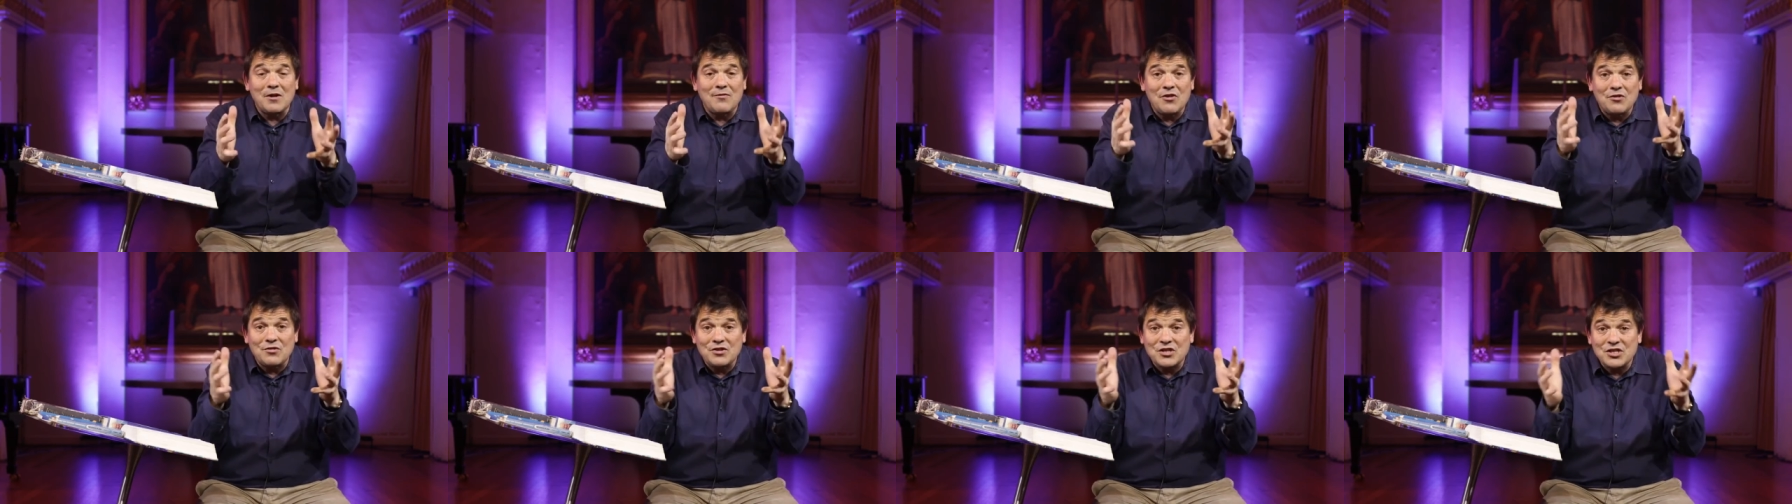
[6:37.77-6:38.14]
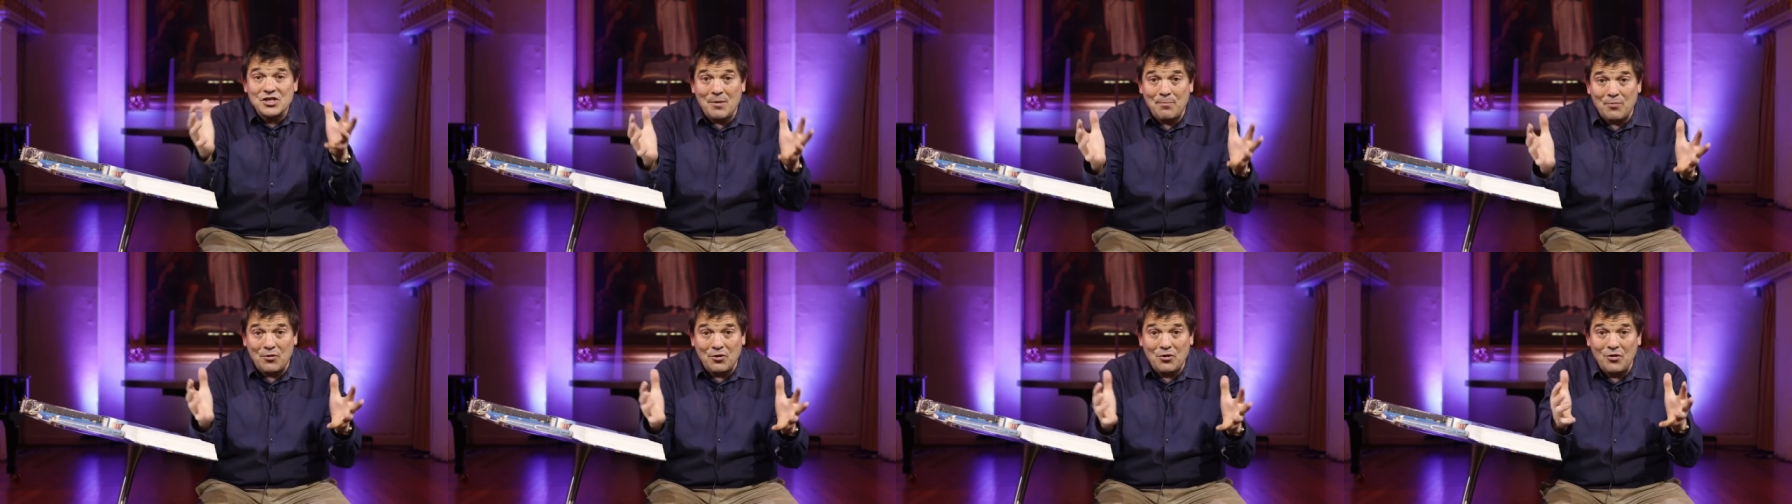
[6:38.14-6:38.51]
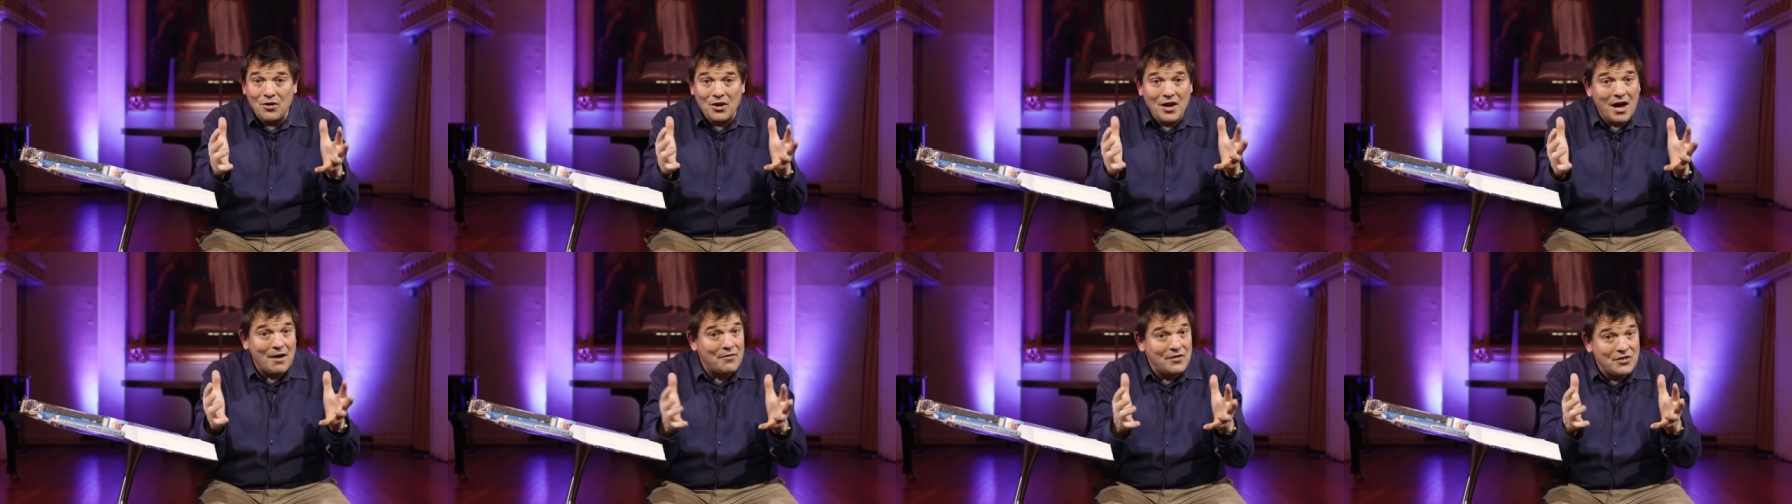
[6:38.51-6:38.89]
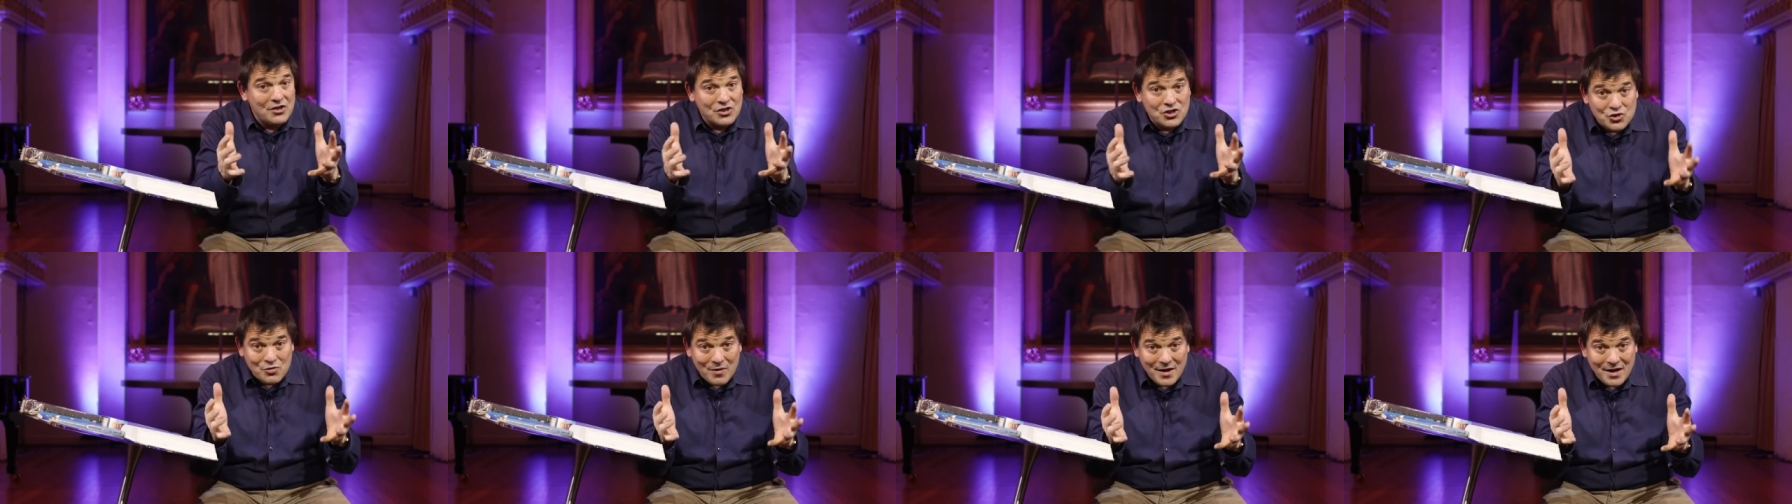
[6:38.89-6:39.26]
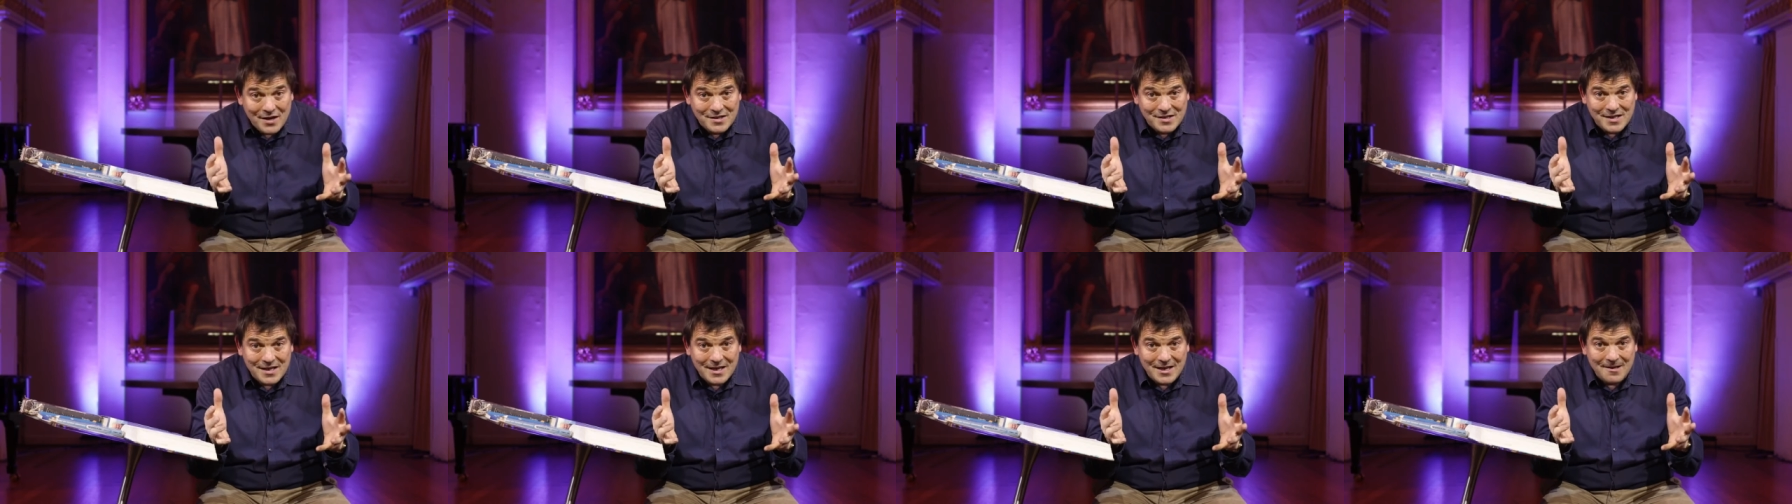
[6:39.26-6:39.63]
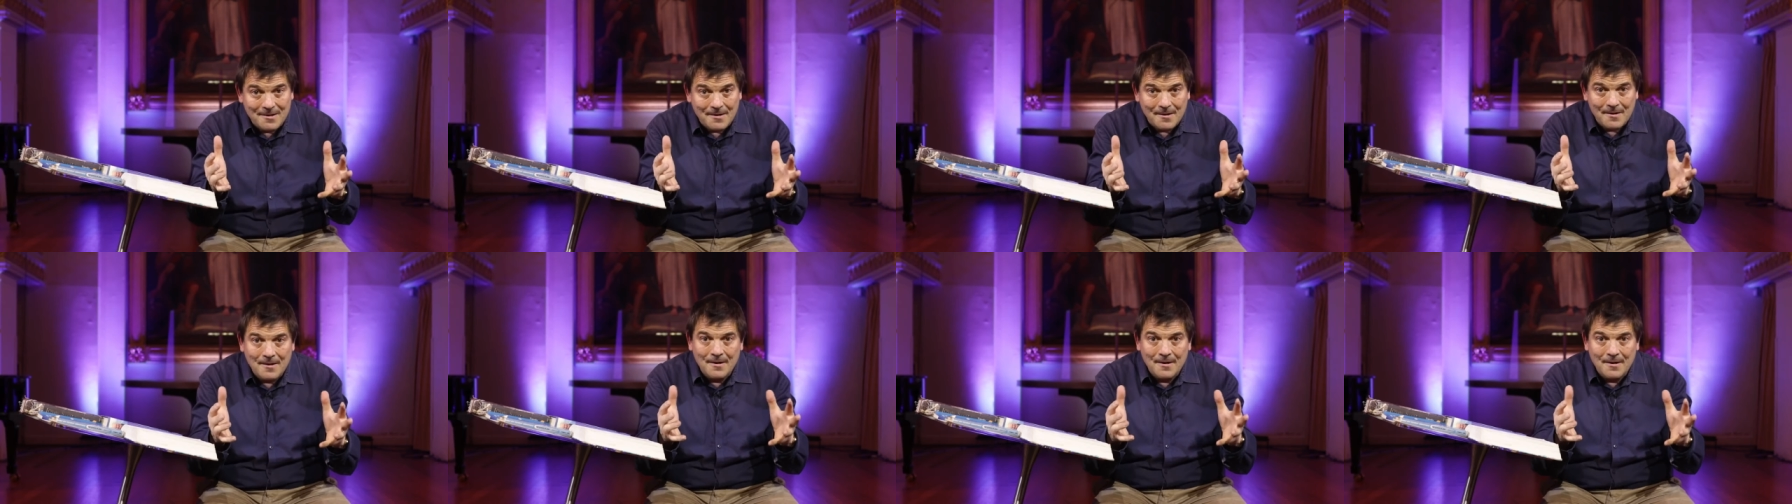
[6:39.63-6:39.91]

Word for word: of the reciprocal love in the Trinity.